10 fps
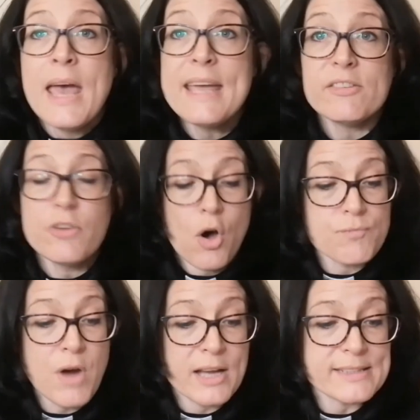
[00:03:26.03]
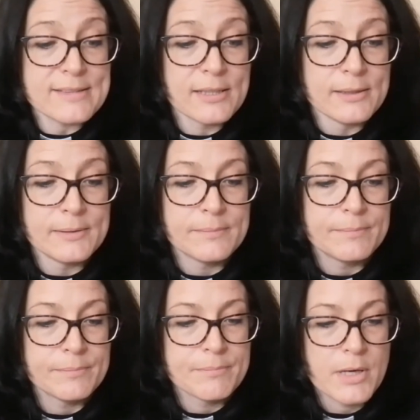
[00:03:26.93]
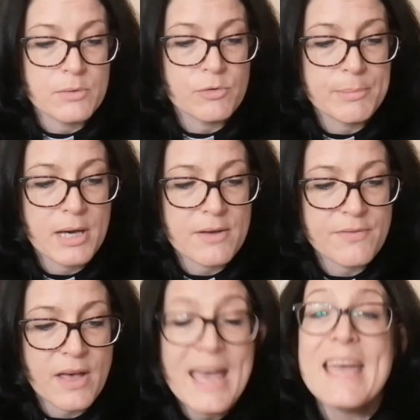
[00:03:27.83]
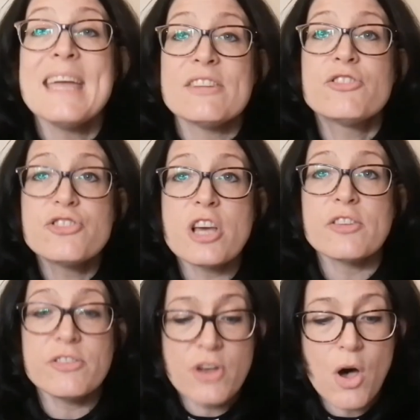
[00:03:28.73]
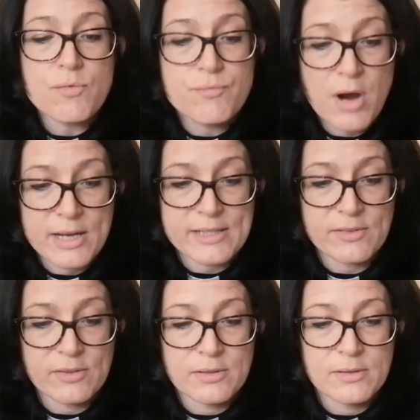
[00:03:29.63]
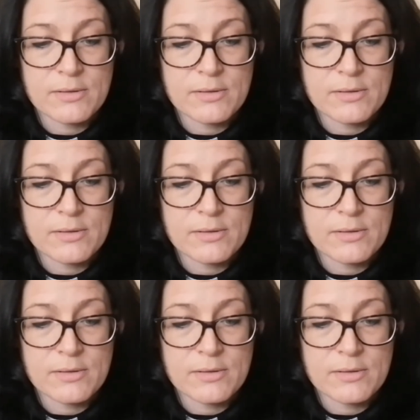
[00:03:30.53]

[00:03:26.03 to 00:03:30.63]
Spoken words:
"It's not right," moaned Martha. "It's just not right.